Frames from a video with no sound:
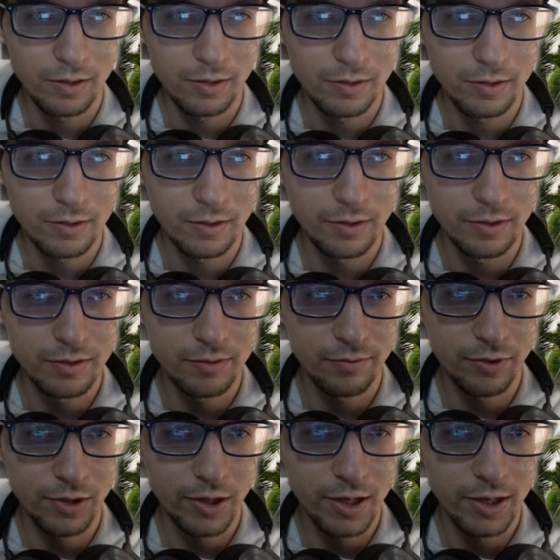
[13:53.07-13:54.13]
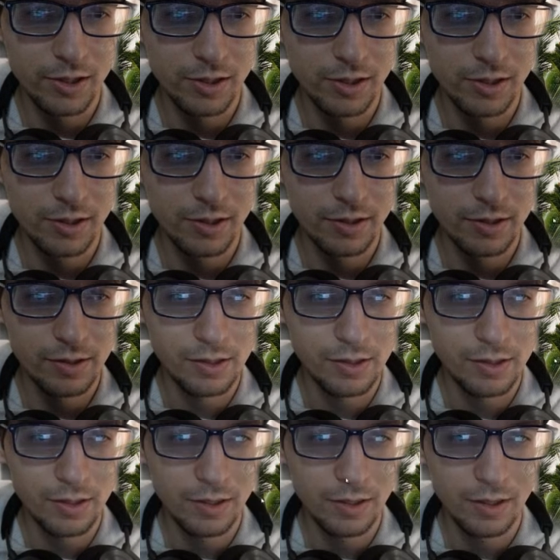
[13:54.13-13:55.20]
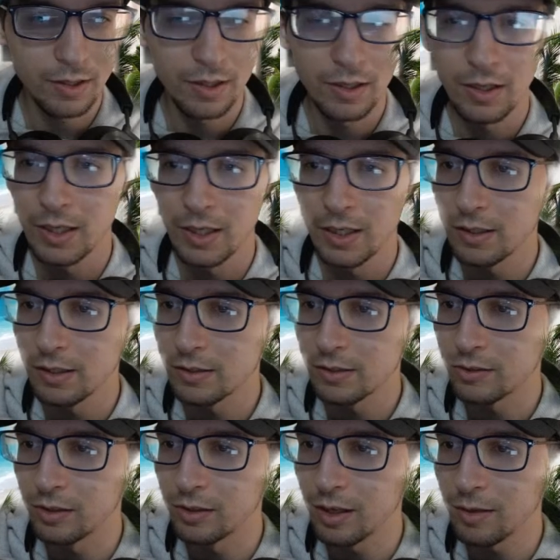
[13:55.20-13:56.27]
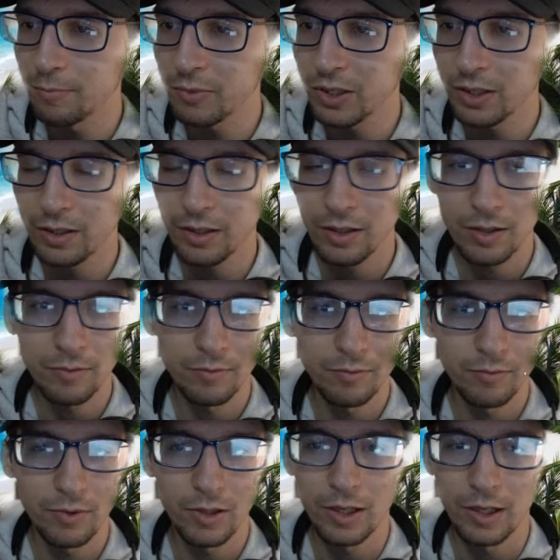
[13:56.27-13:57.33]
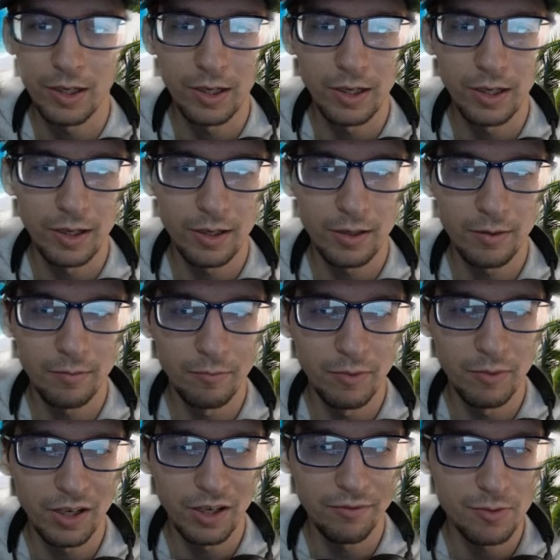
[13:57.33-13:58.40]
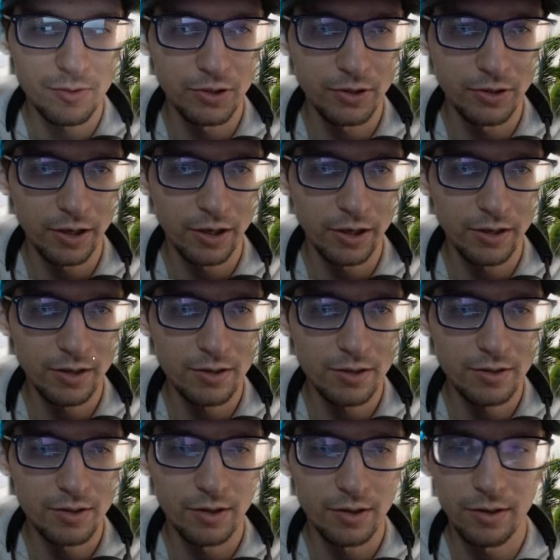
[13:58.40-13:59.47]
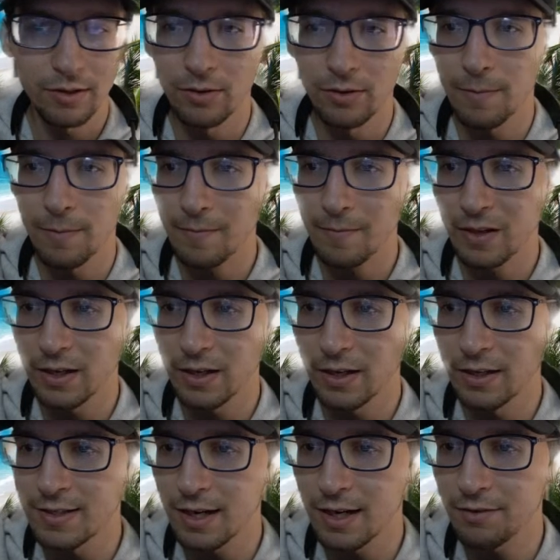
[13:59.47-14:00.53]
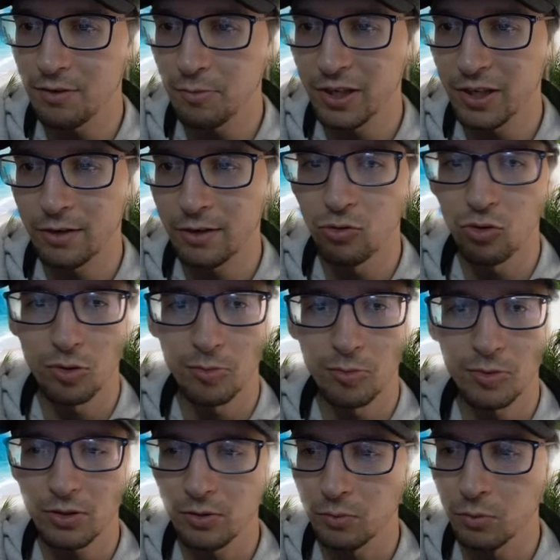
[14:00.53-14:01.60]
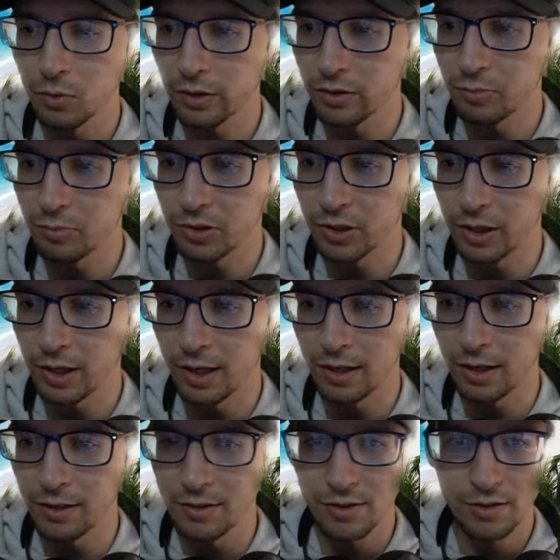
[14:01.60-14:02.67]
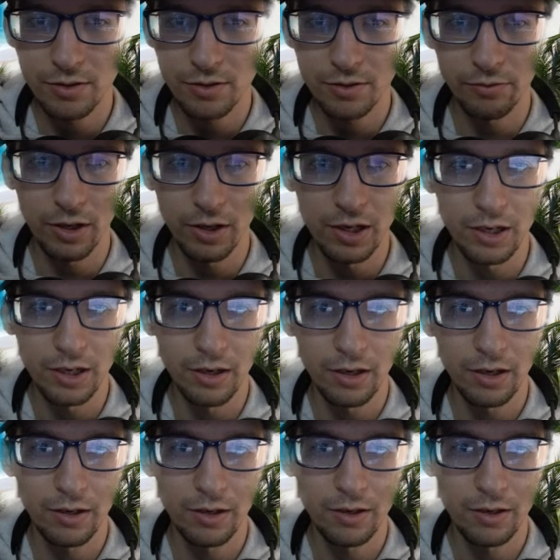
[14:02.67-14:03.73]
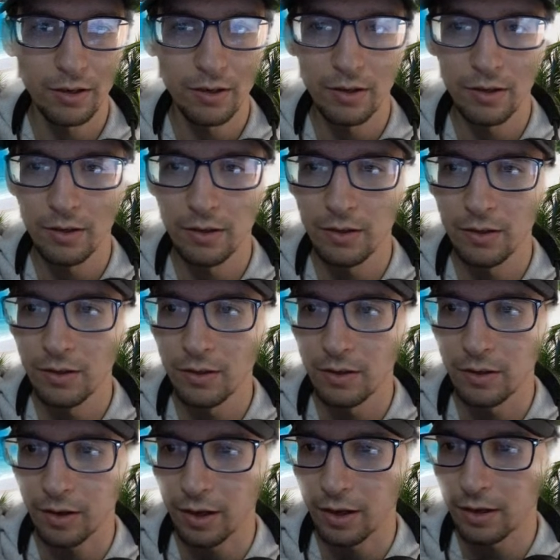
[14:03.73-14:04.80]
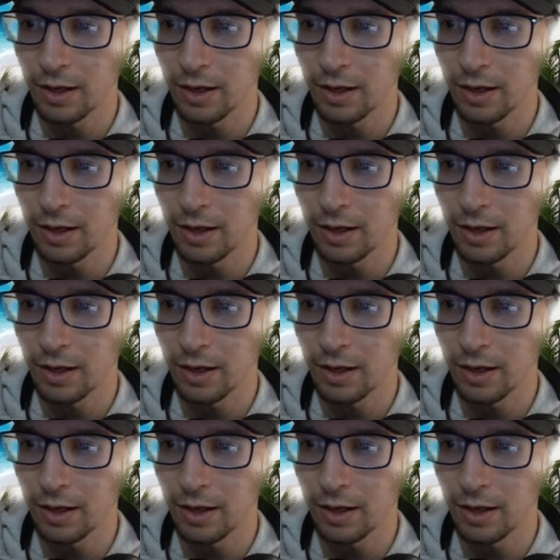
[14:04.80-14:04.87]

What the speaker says: Get some flashes. So let me make it visible, okay? So instead of it being on normal, we're going to put it on screen. Okay, and